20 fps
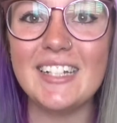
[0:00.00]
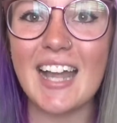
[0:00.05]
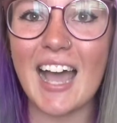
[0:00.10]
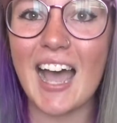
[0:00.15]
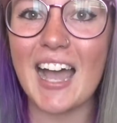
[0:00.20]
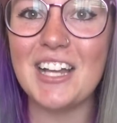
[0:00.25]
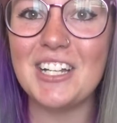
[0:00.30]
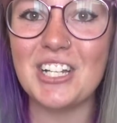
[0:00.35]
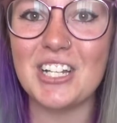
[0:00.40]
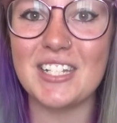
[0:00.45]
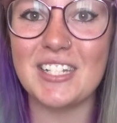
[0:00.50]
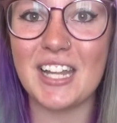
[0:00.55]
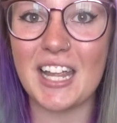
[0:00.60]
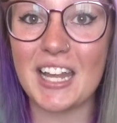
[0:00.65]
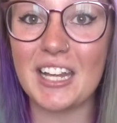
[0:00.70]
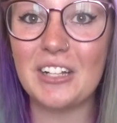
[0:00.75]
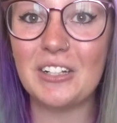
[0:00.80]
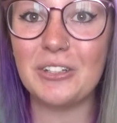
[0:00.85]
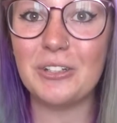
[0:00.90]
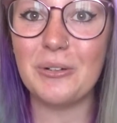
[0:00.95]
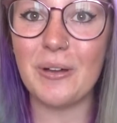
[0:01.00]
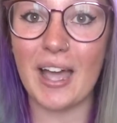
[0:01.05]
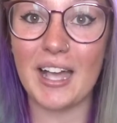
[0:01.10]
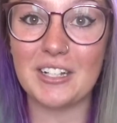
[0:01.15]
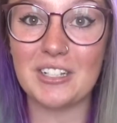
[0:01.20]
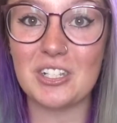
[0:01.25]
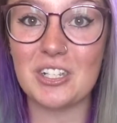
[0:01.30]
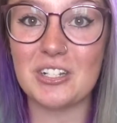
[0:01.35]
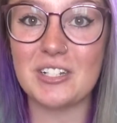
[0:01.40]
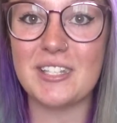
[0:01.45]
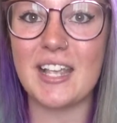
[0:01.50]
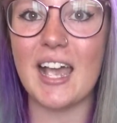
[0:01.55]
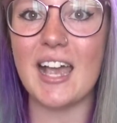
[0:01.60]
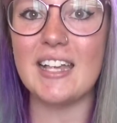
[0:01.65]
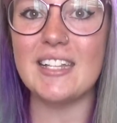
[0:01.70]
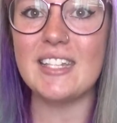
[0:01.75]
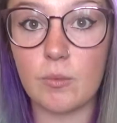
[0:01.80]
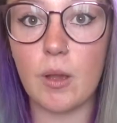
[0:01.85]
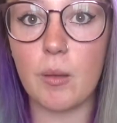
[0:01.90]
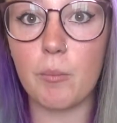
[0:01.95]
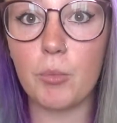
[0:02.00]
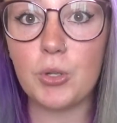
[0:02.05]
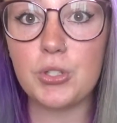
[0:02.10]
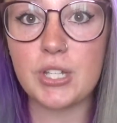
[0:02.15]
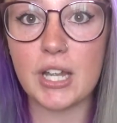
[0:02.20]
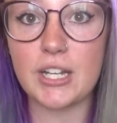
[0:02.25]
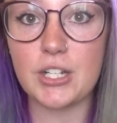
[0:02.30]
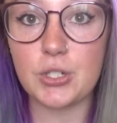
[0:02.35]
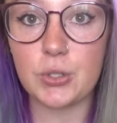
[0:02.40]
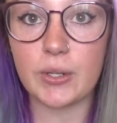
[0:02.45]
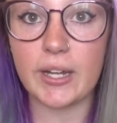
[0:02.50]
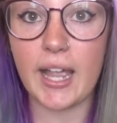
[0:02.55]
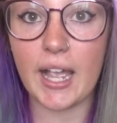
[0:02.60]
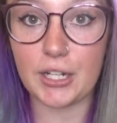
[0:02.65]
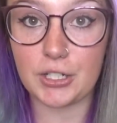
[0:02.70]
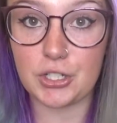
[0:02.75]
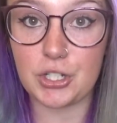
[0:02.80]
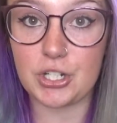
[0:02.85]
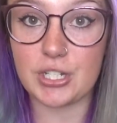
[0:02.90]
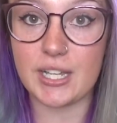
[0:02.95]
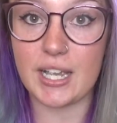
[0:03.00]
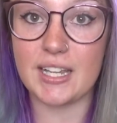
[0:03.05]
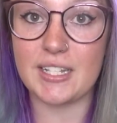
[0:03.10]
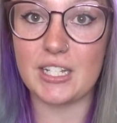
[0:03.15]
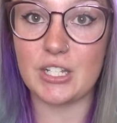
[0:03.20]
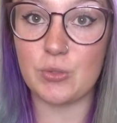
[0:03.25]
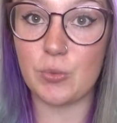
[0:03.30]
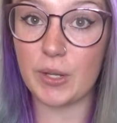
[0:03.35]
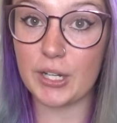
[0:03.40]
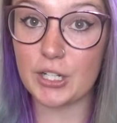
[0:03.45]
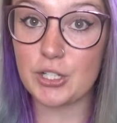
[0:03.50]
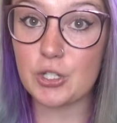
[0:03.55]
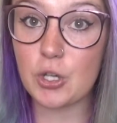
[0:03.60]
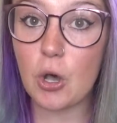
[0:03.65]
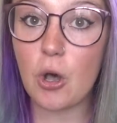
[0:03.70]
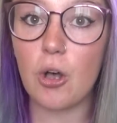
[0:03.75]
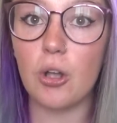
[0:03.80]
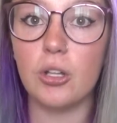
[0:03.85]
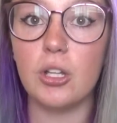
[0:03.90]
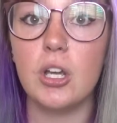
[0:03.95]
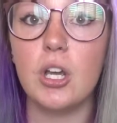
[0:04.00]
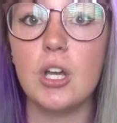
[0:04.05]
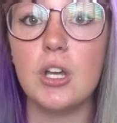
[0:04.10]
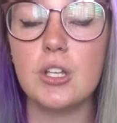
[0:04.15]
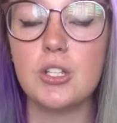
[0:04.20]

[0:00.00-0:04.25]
not just a glute exercise. A multi-joint exercise is what it's called.